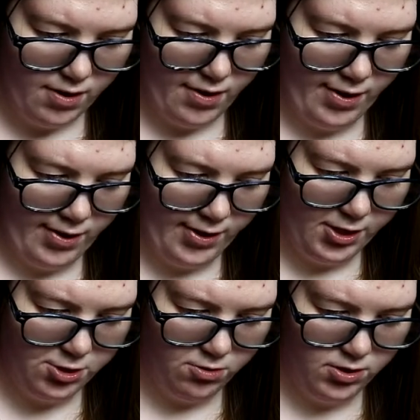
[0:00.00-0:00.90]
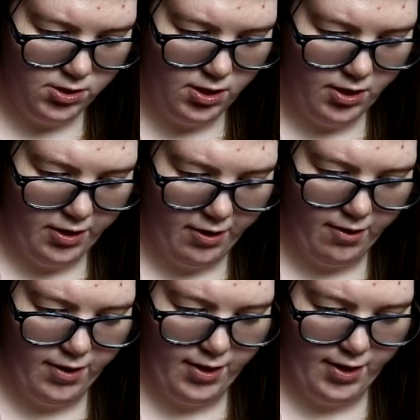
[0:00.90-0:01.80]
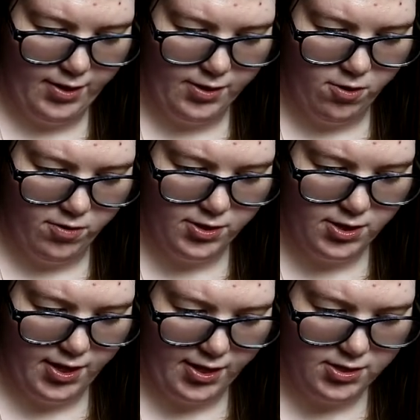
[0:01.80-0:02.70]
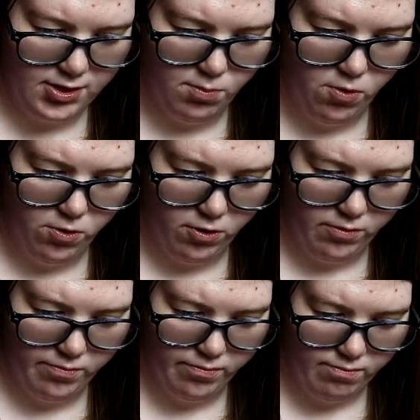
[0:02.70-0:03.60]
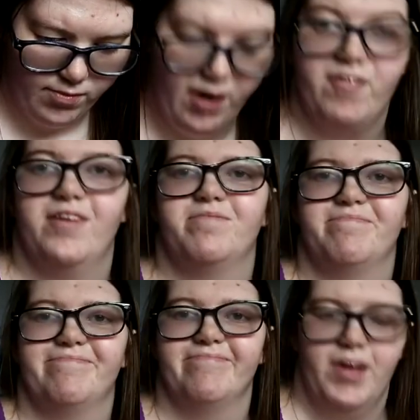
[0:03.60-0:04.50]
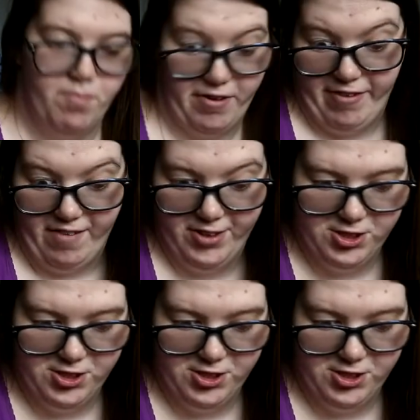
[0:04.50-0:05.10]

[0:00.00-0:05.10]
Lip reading: and as you see here, it only selects the border of it by 5